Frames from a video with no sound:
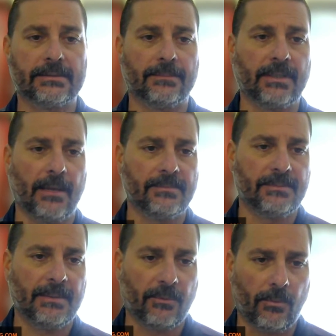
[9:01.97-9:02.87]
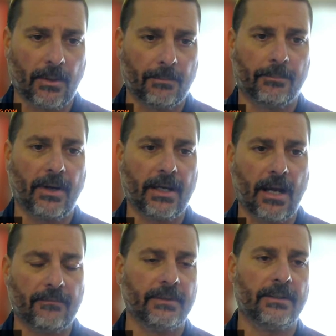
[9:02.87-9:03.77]
sometimes people want to break
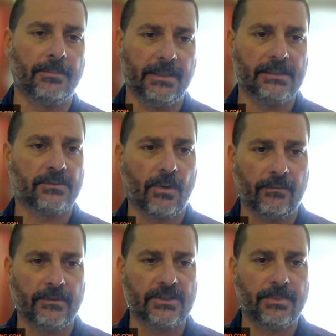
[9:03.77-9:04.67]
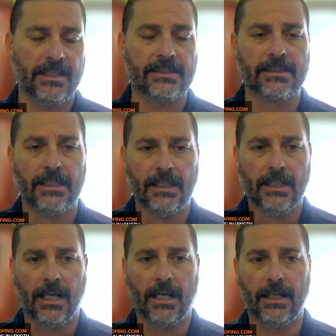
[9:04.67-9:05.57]
off a little piece, twelve inch piece.
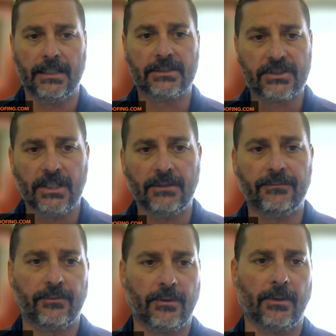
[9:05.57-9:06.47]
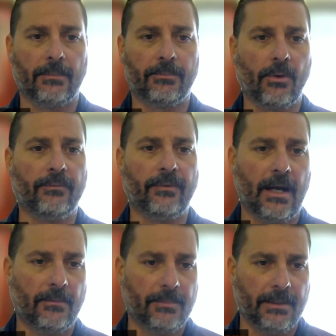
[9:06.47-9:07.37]
Uh, it's good for
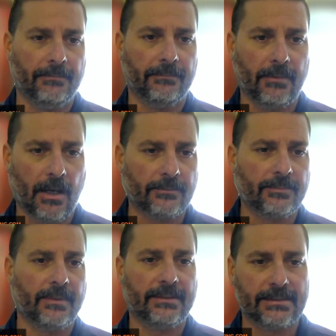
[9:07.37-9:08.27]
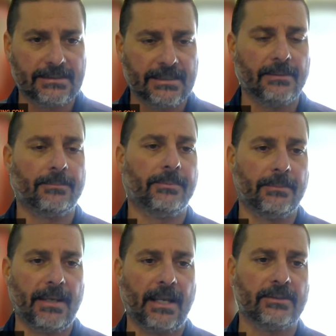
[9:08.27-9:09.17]
profile, but ultimately, to see the, the
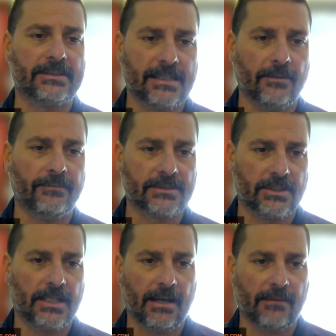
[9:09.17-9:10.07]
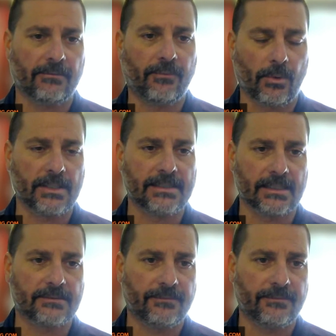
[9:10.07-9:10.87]
panel itself is good to have a four to six